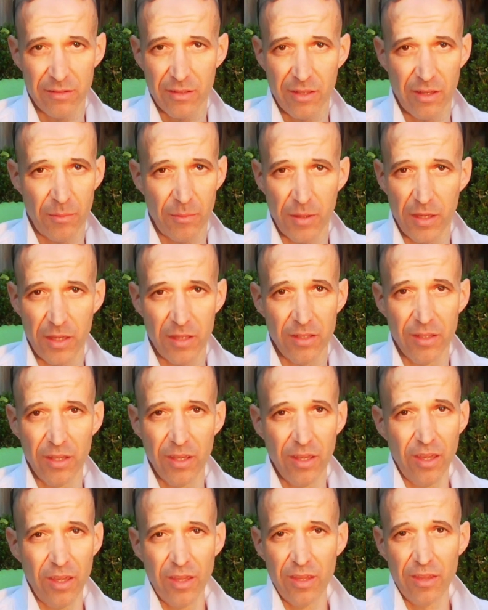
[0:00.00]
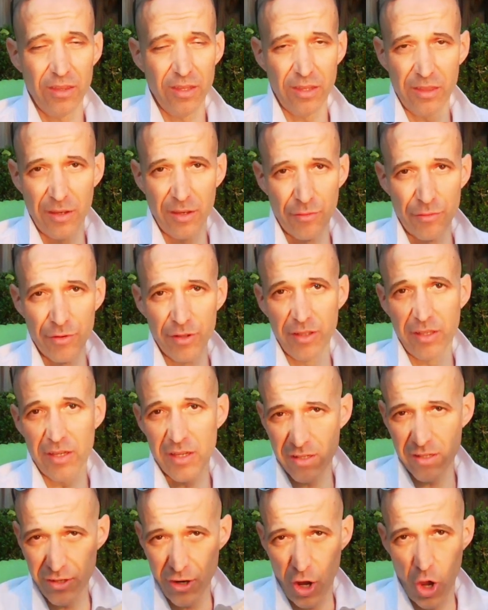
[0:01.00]
I mean, there really
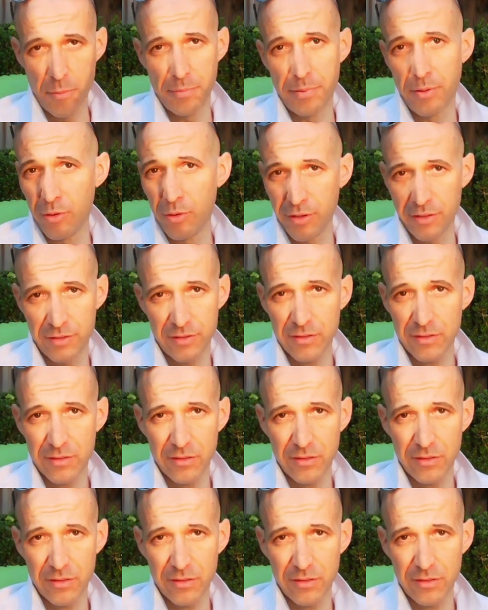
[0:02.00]
is no point.